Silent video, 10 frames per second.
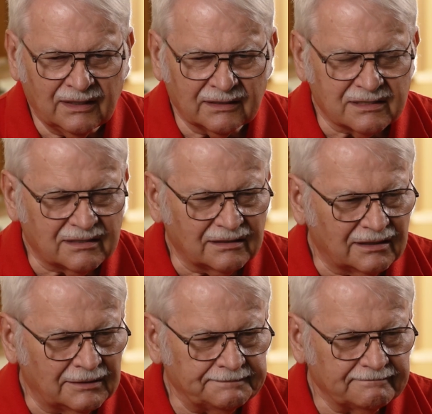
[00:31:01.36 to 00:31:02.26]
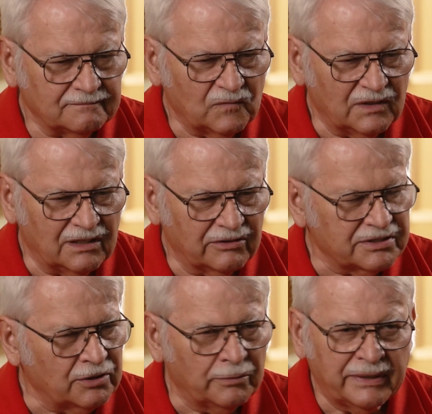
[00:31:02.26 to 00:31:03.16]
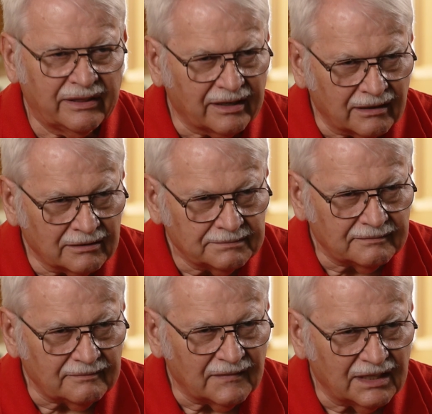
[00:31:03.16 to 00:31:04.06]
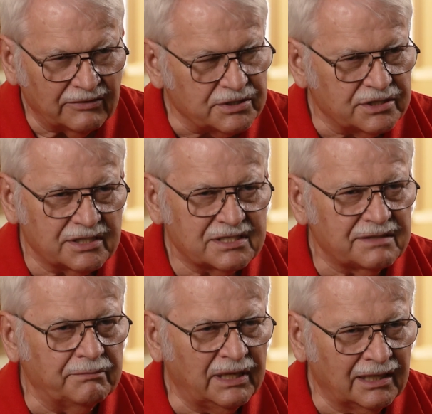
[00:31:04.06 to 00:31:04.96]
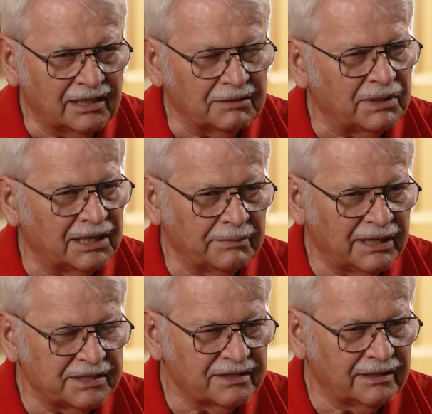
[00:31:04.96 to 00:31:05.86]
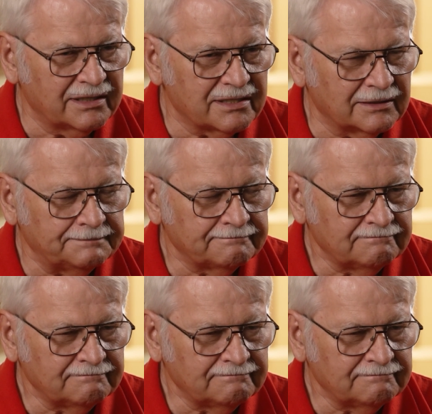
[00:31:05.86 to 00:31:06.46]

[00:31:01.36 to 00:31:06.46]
it's uh, there was nobody there. It was just me and my imagination.